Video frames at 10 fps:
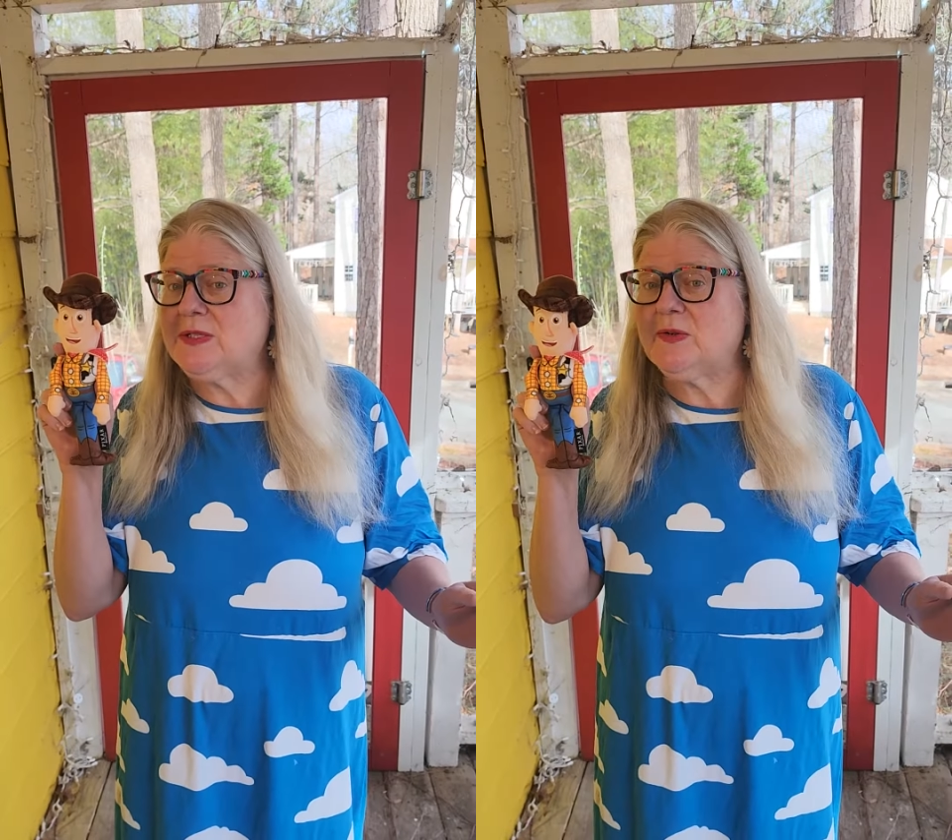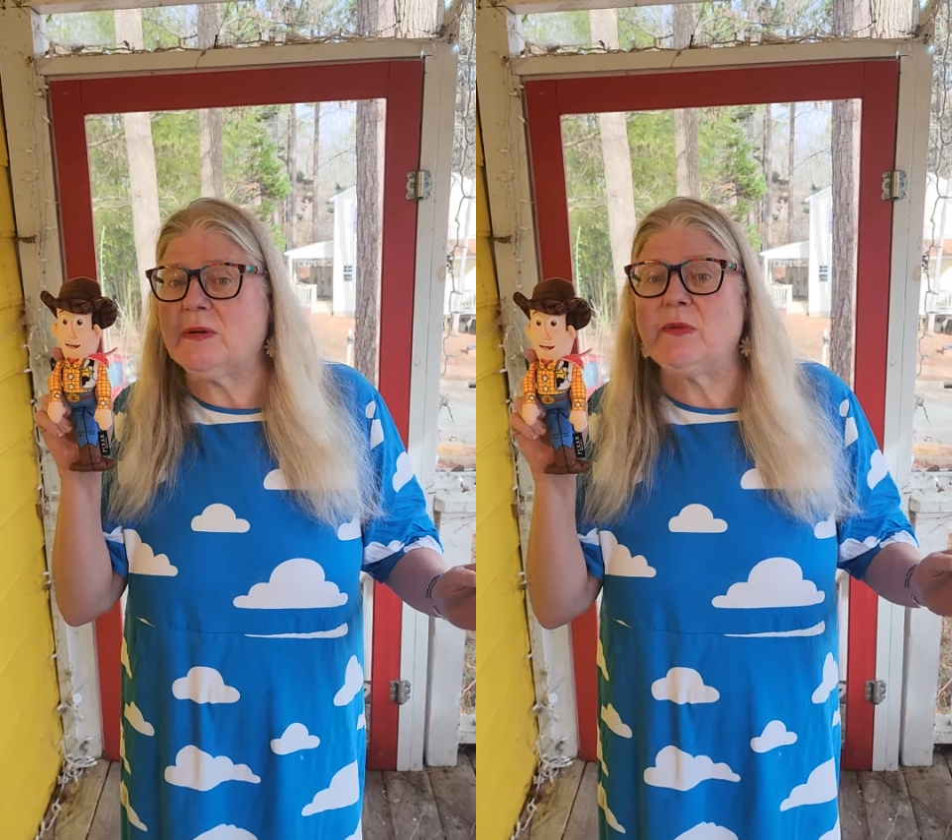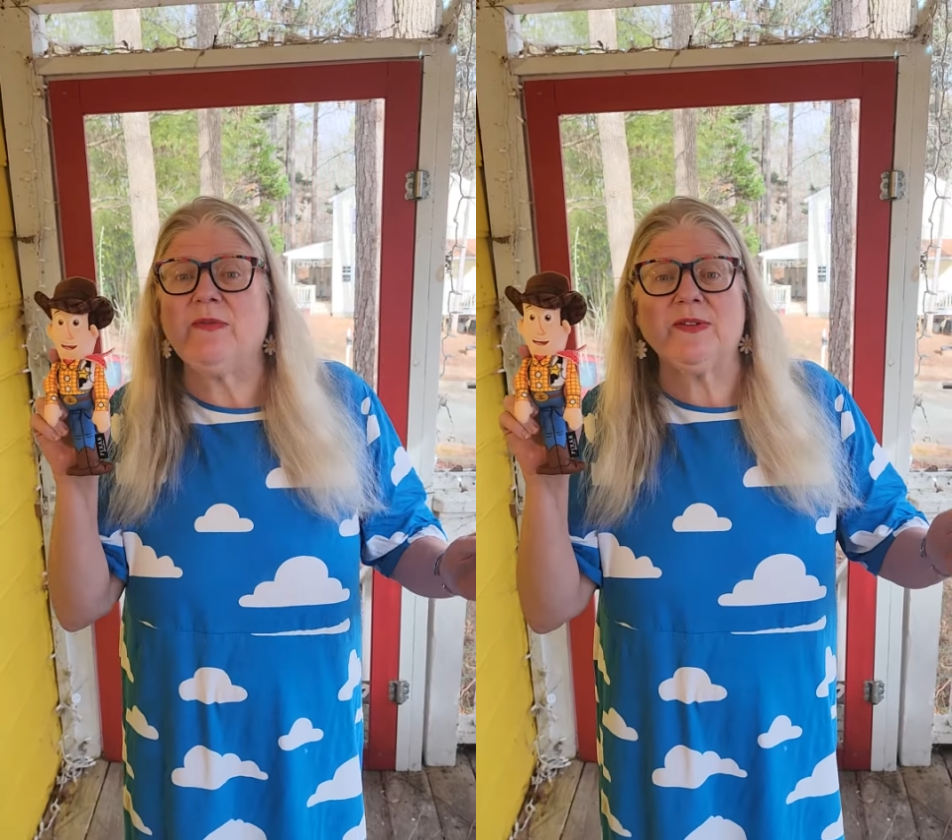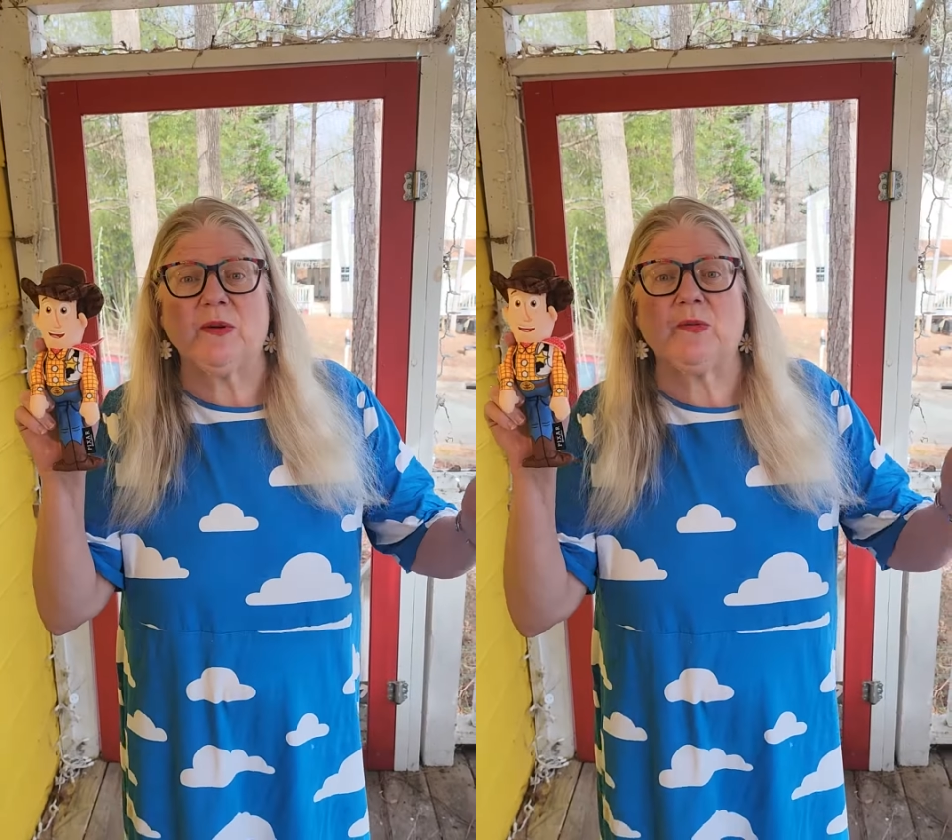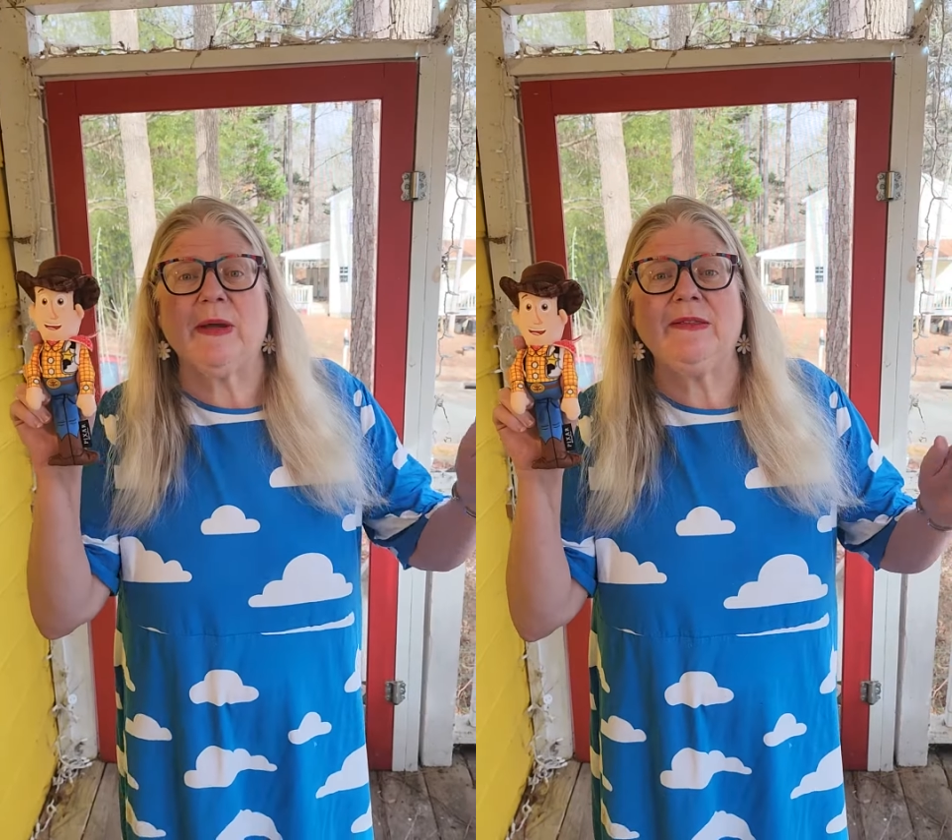Story movies
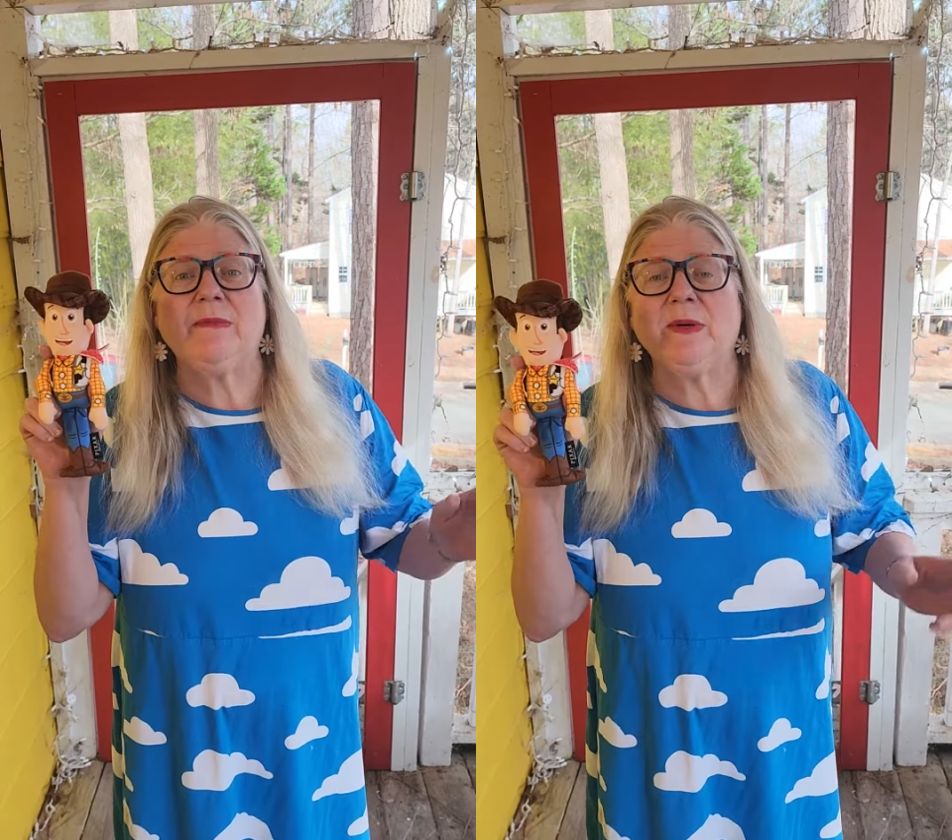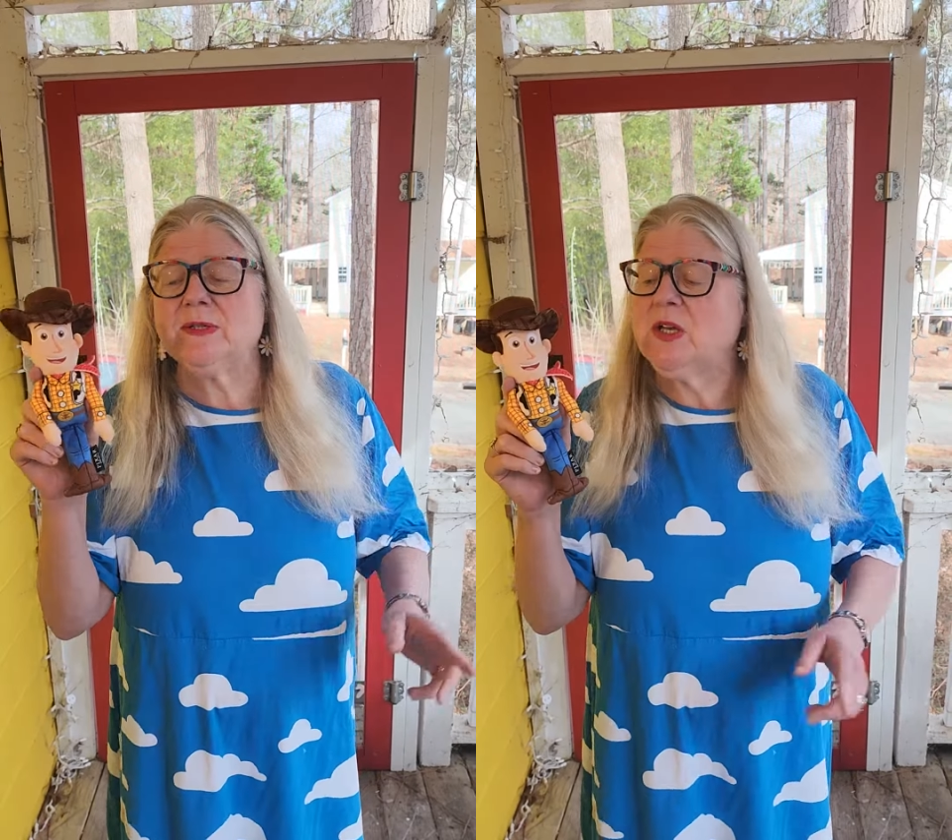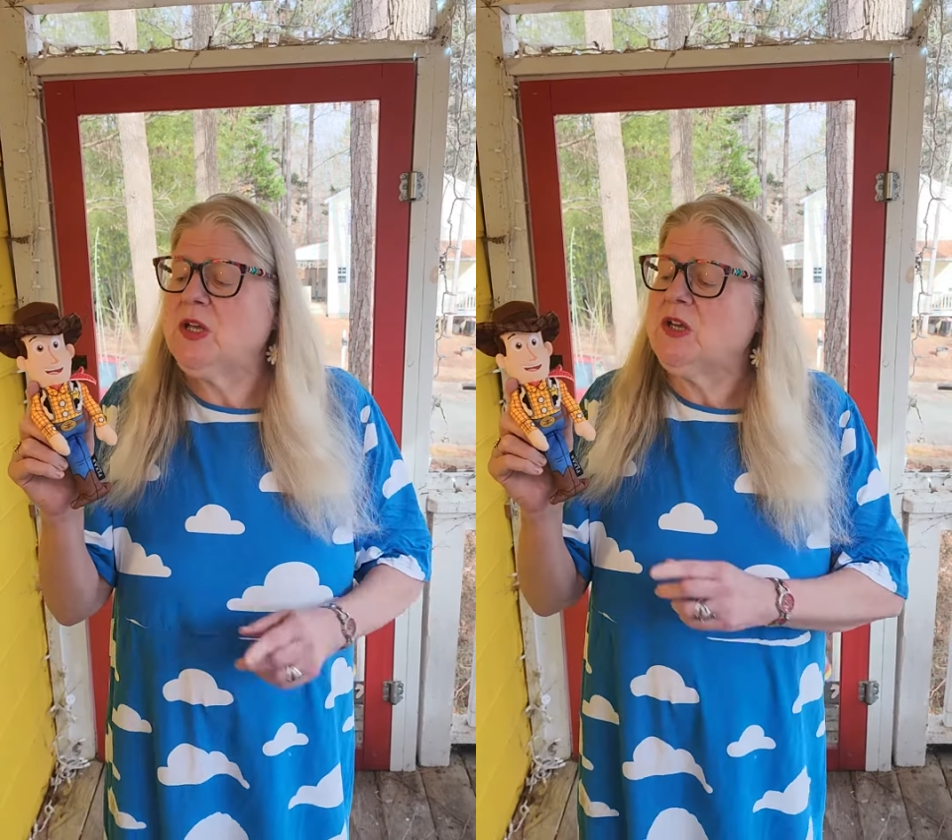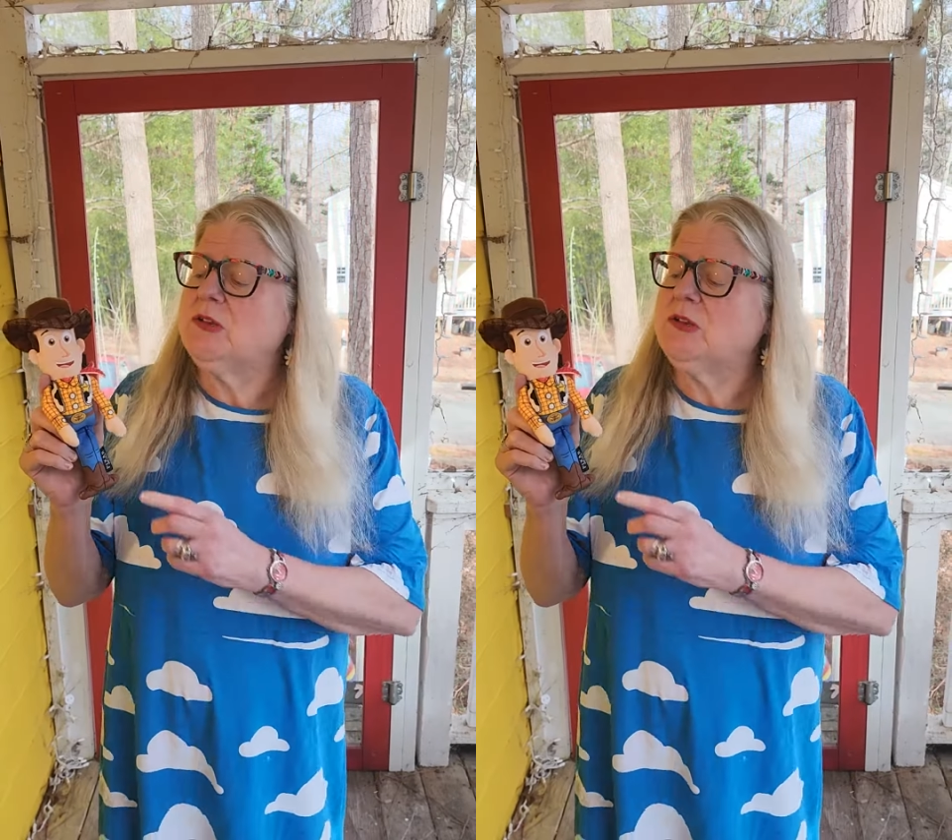or read the books,